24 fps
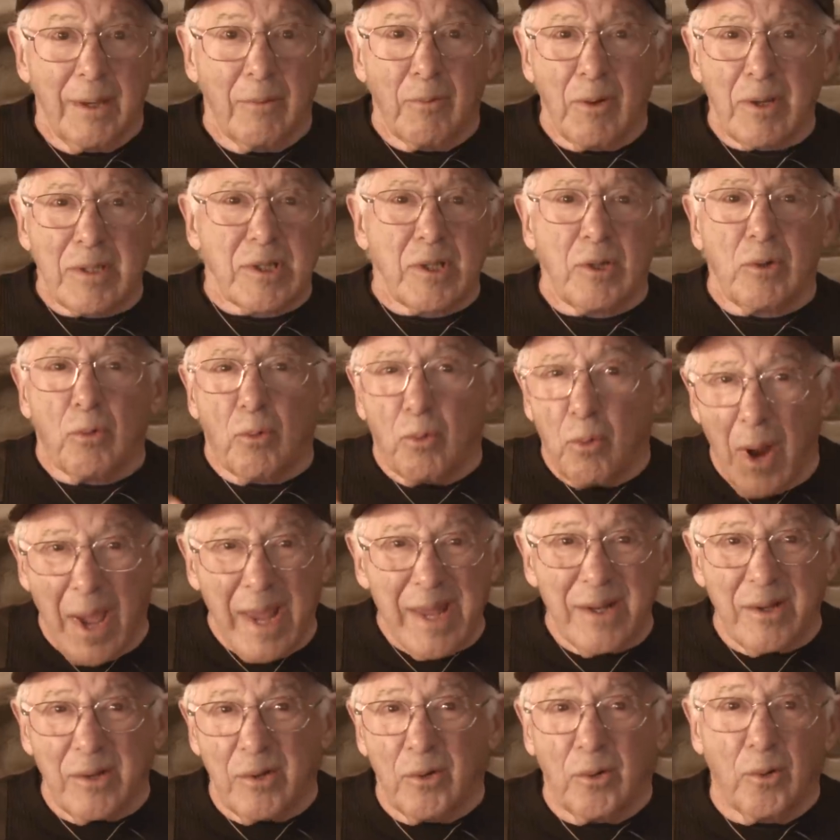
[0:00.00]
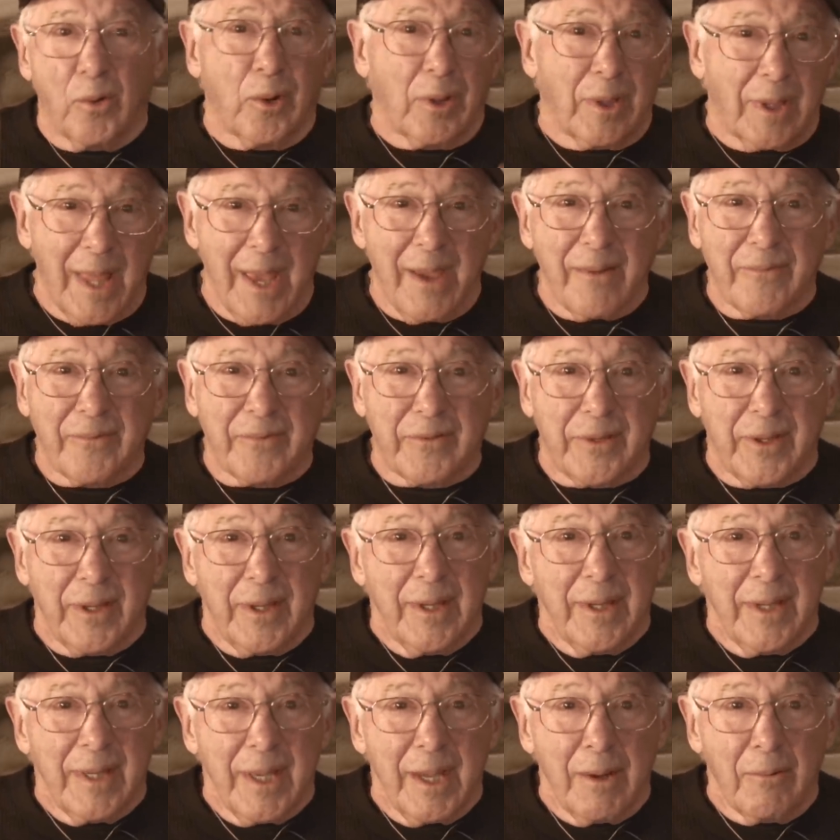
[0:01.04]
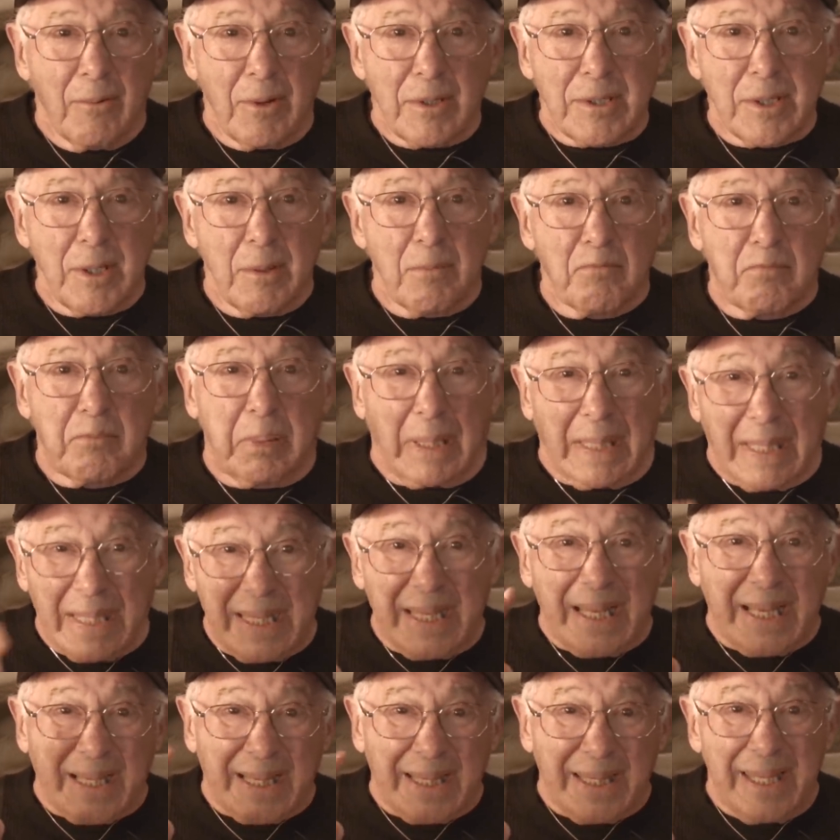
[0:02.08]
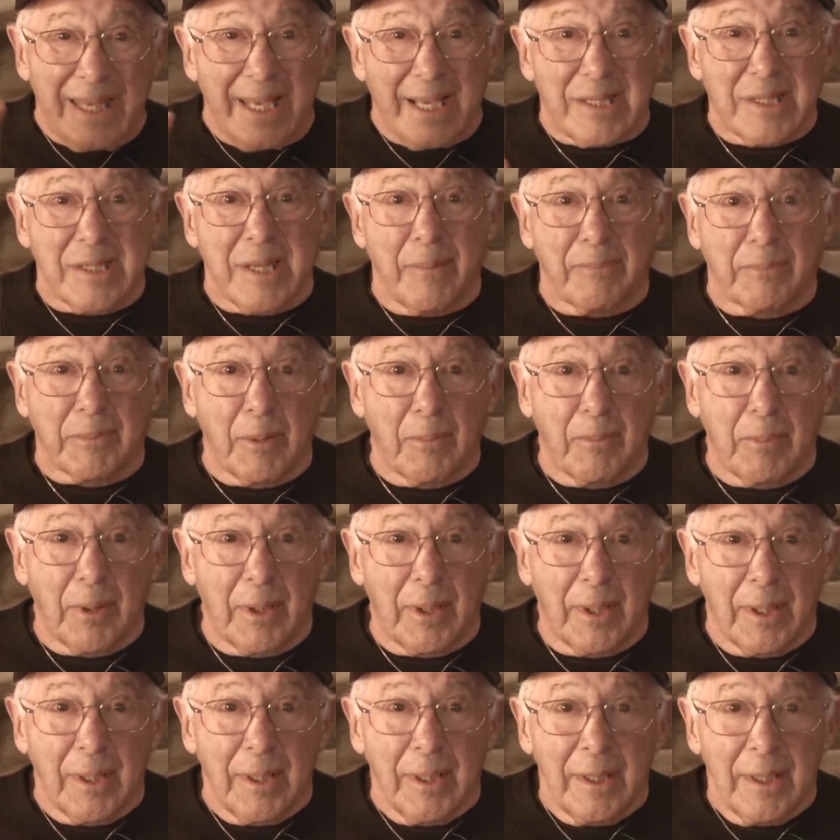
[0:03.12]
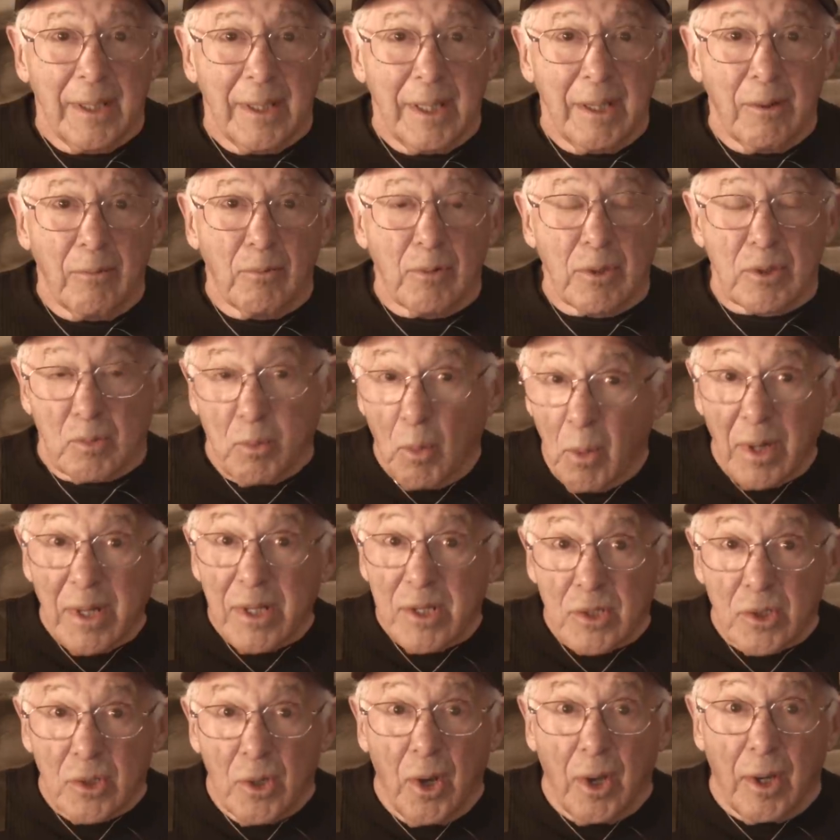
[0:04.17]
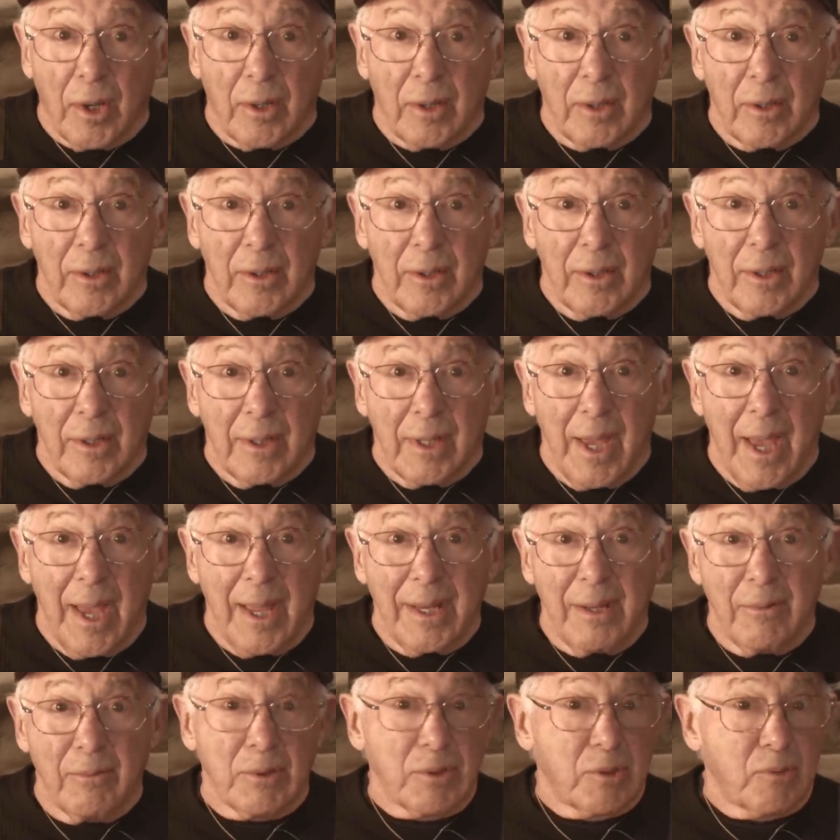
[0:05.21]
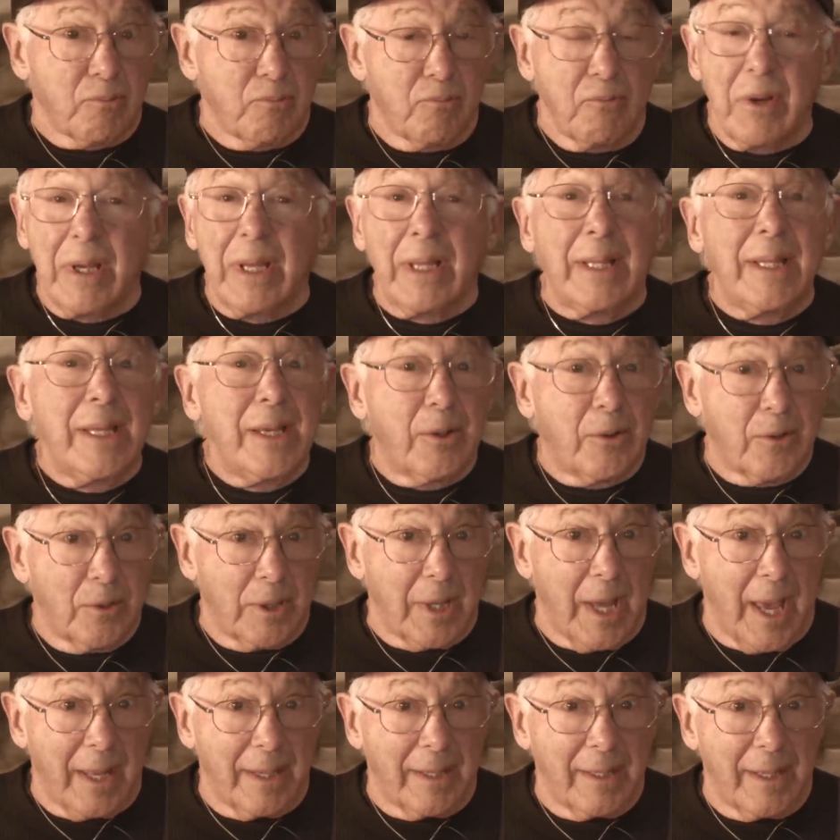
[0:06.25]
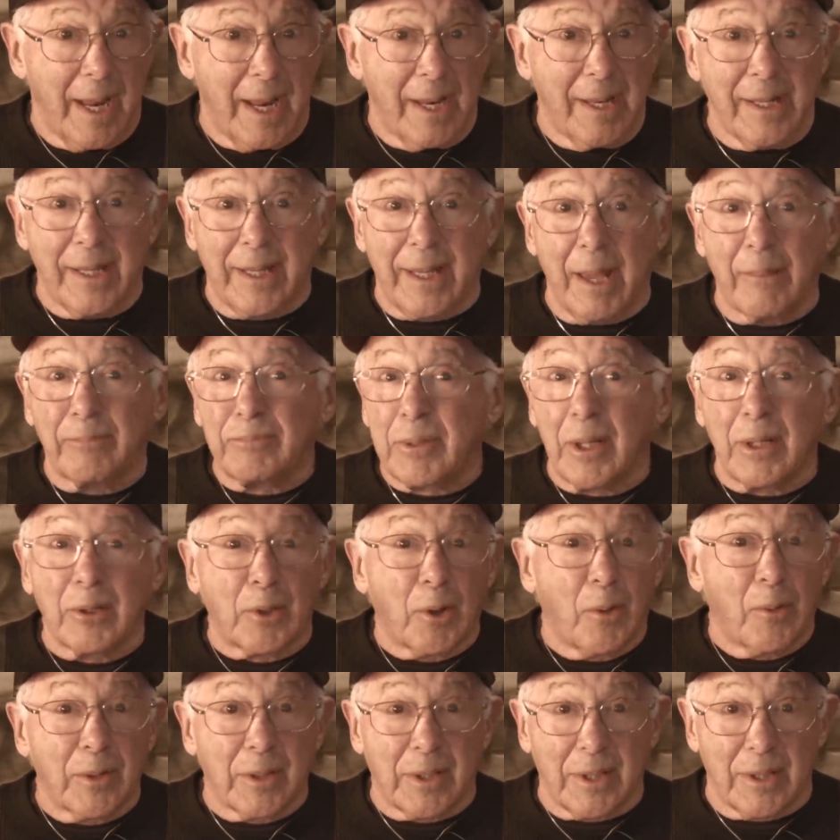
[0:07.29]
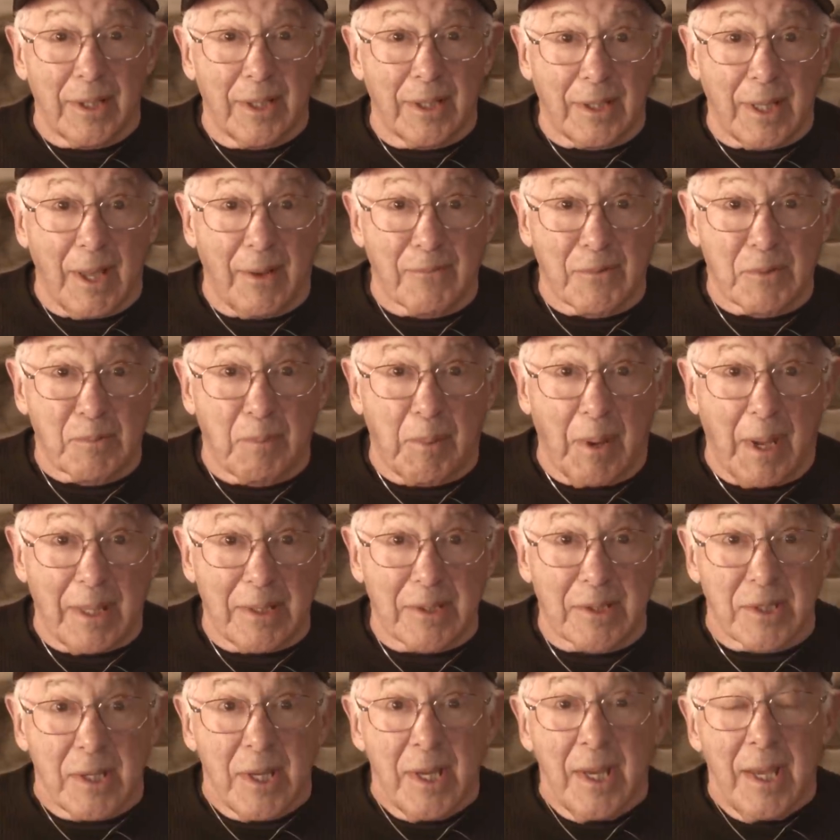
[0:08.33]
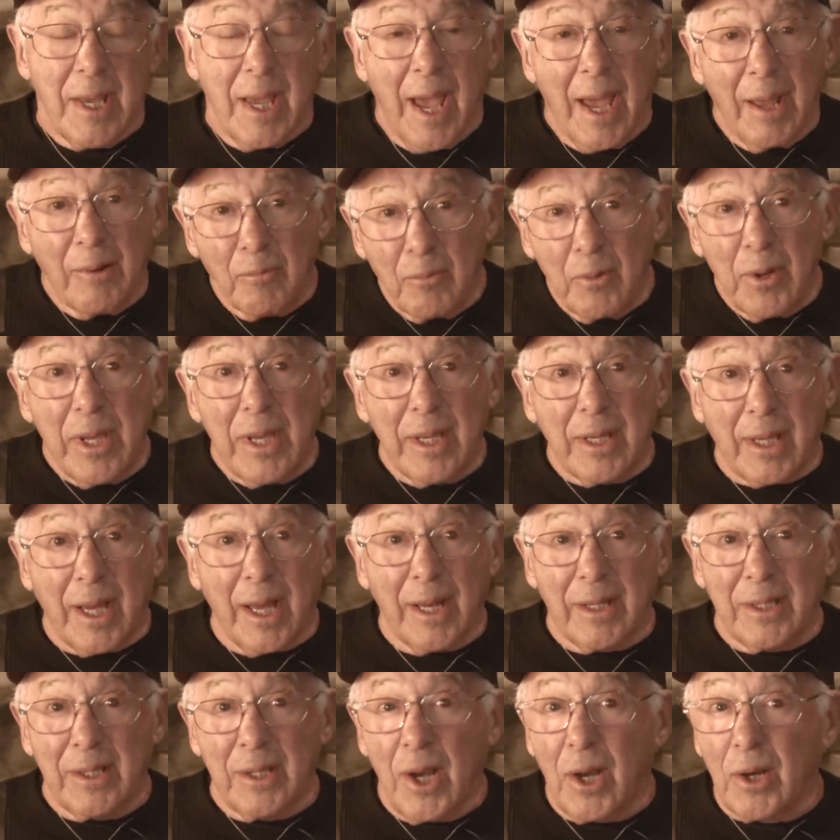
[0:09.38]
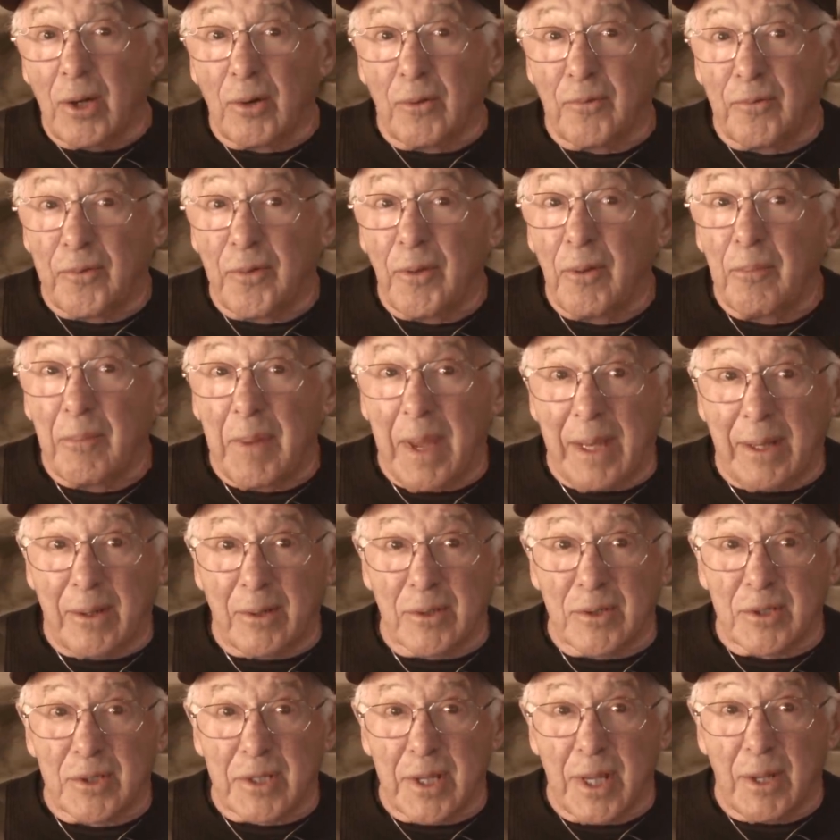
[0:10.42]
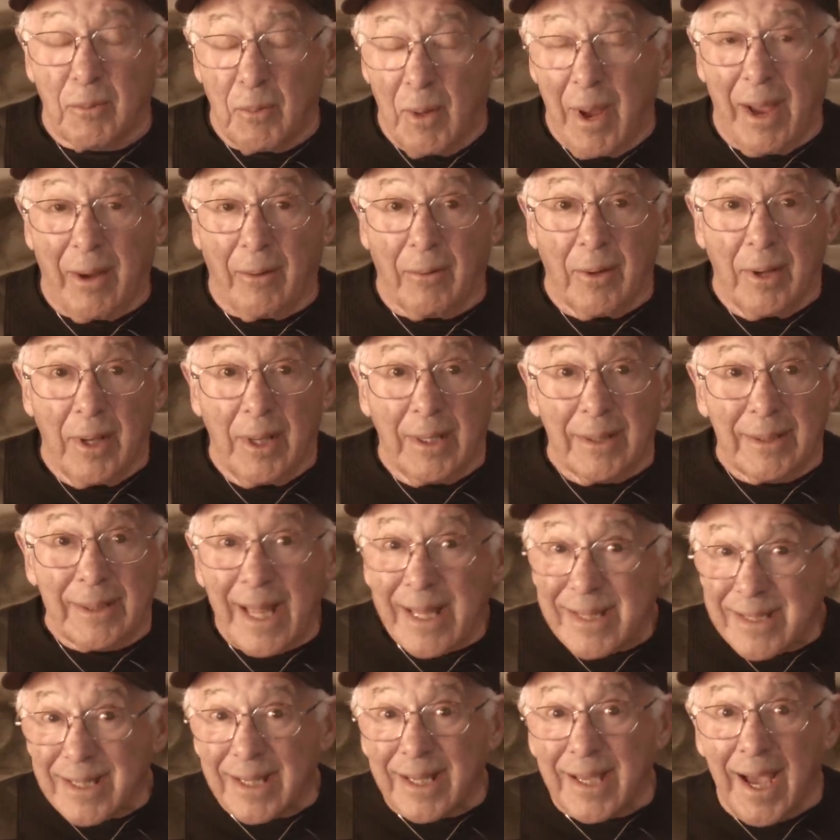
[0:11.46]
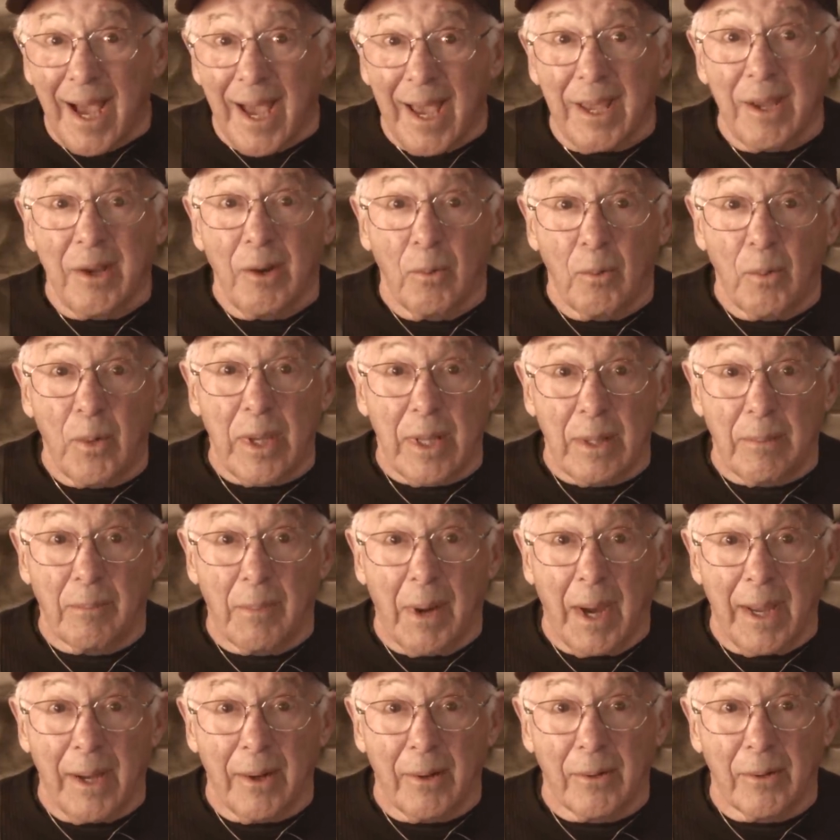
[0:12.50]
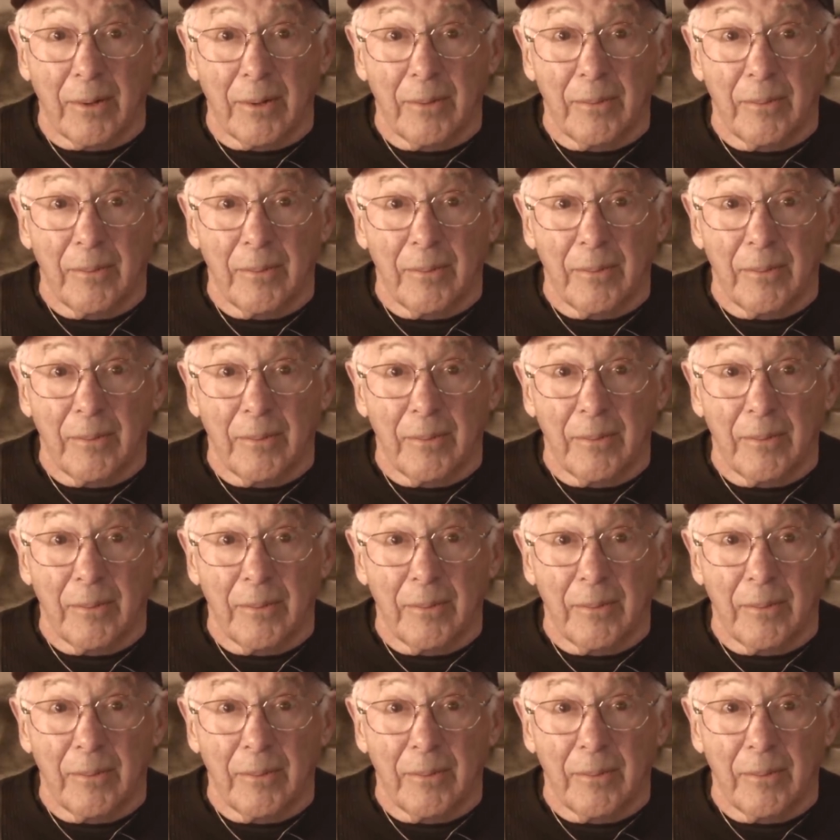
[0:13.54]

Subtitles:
wasn't right or left, it wasn't politically acceptable, it was what he saw. And he was really good at it, and he kept on going to the tough spots, and we, kind of younger filmmakers, said, wow, that's a guy we admire.